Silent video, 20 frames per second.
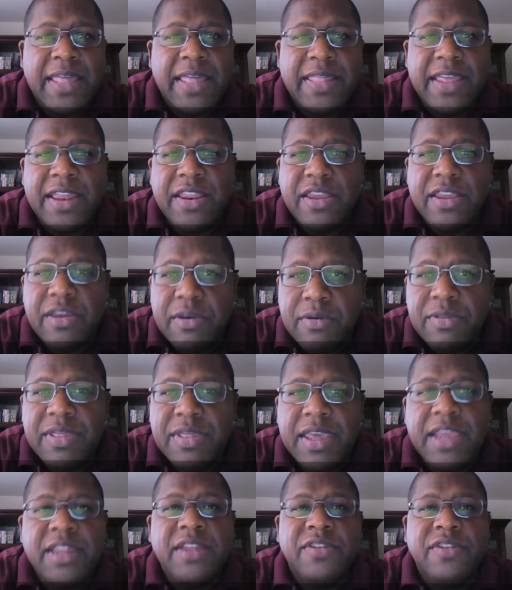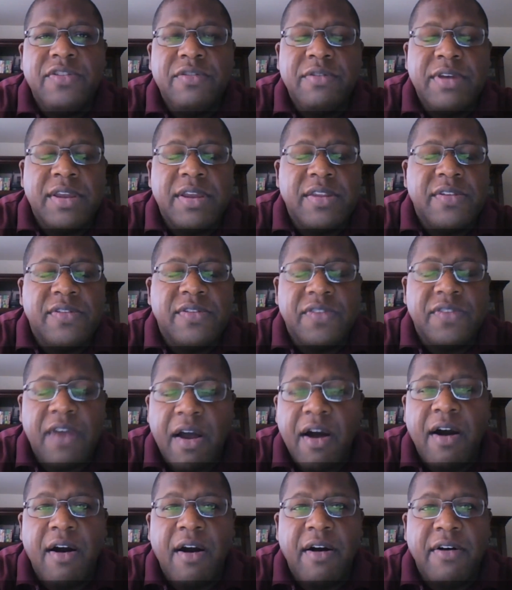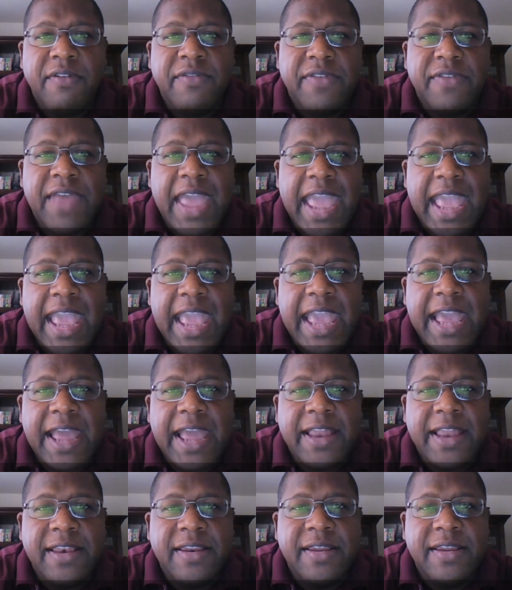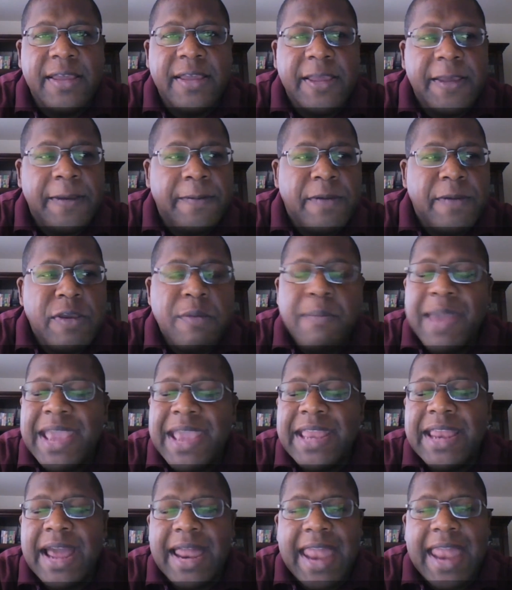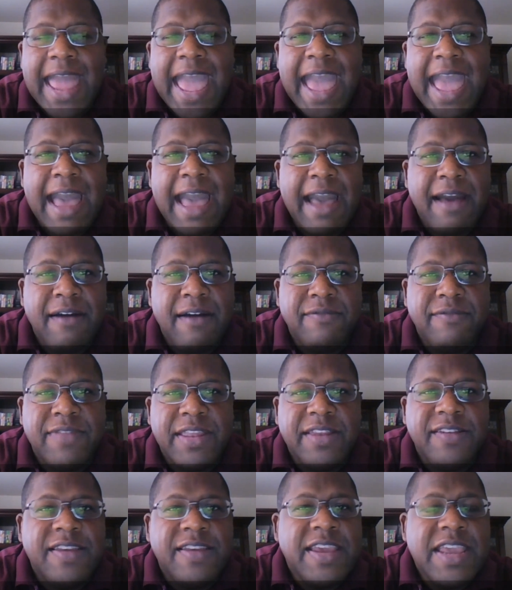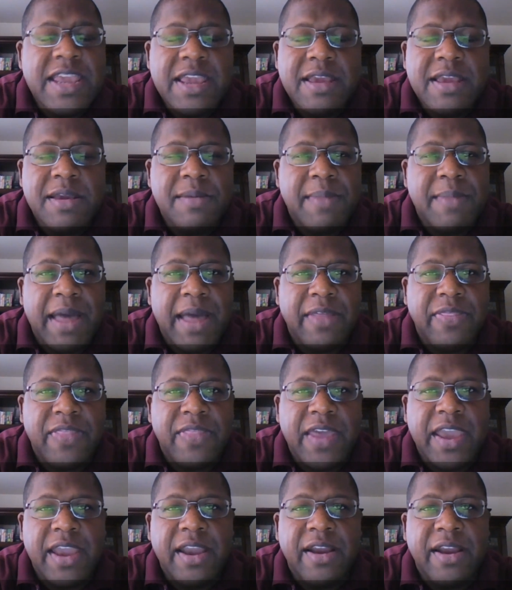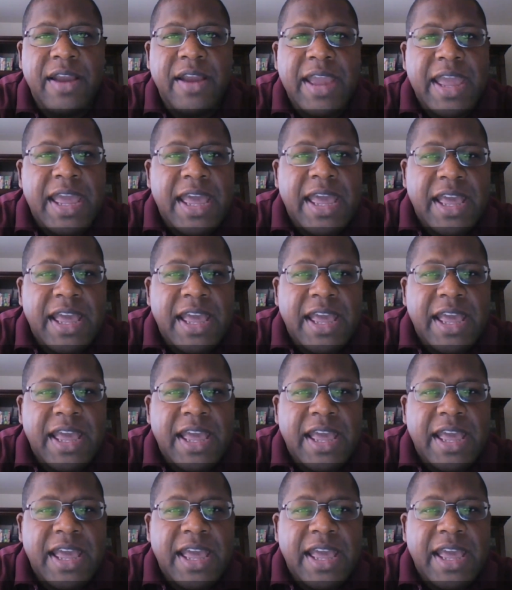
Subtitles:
that you think that you can solve, and you may not have the team out there,